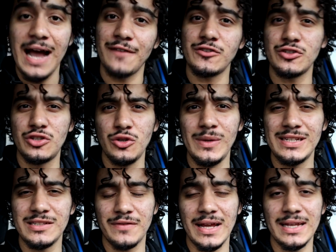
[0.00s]
After 2
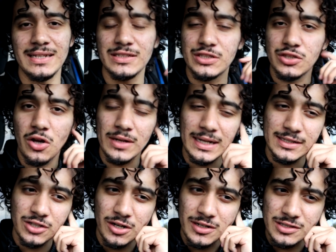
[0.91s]
weeks of getting installed, I
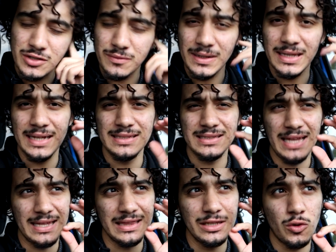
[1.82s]
started to realize
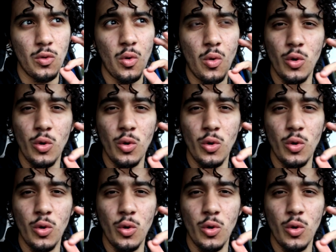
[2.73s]
like little